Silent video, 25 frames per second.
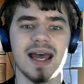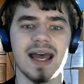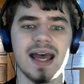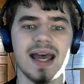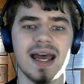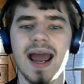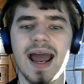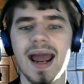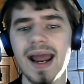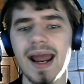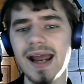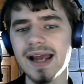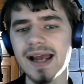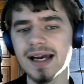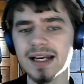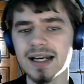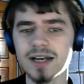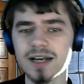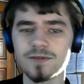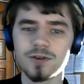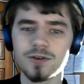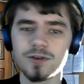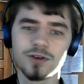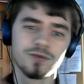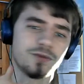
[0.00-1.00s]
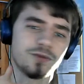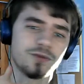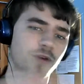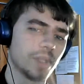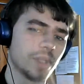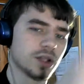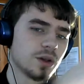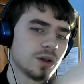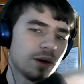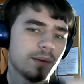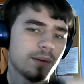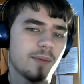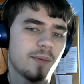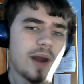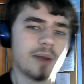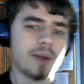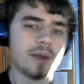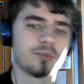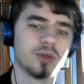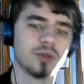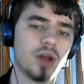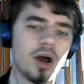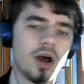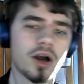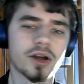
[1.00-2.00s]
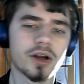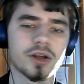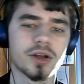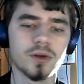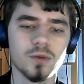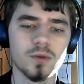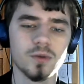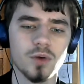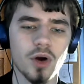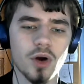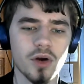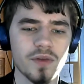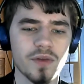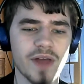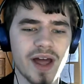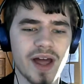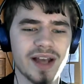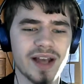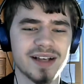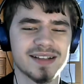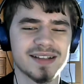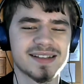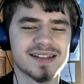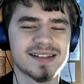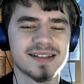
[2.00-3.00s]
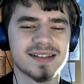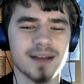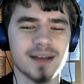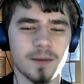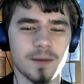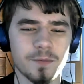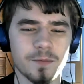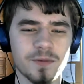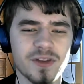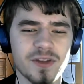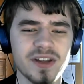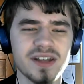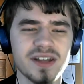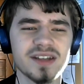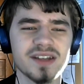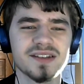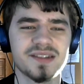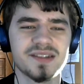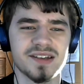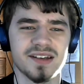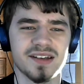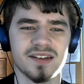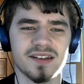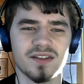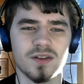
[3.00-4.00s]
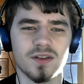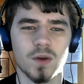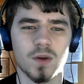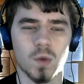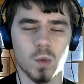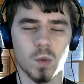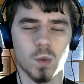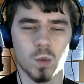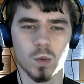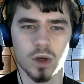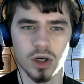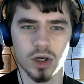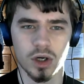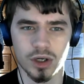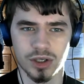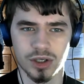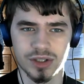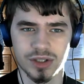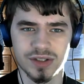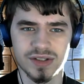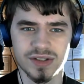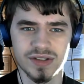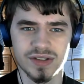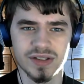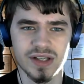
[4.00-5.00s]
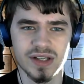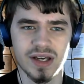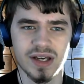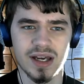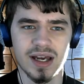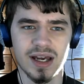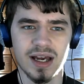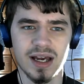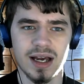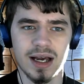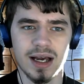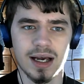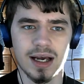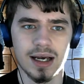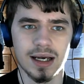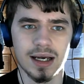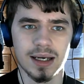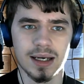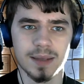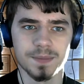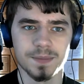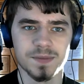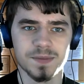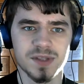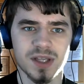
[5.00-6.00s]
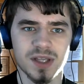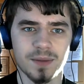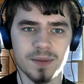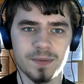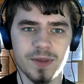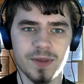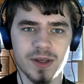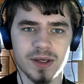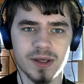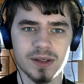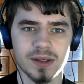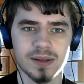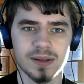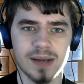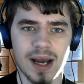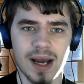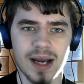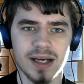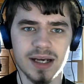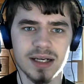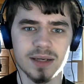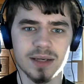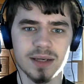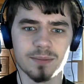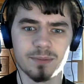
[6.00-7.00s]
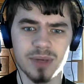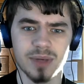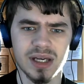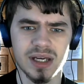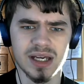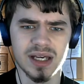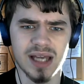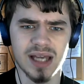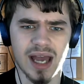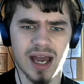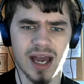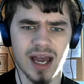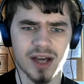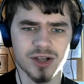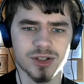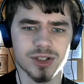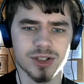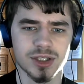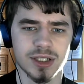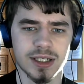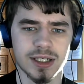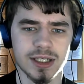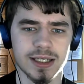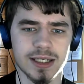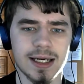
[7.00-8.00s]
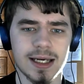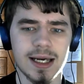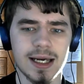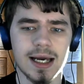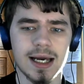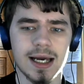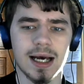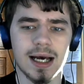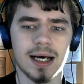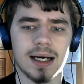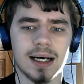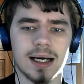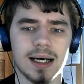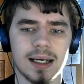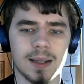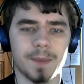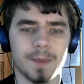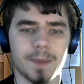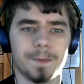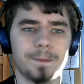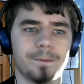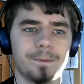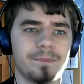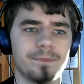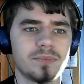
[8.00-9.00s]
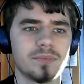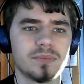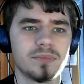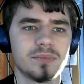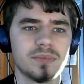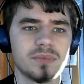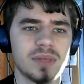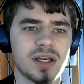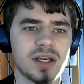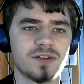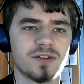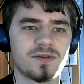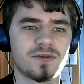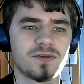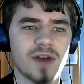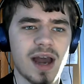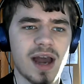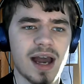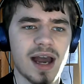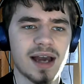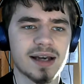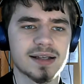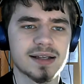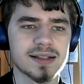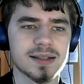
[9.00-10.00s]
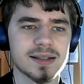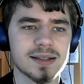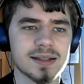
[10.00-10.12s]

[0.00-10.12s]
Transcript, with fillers: And if you follow on my blog, you know that something is in the works. Um, something kind of big, actually. Um, in fact,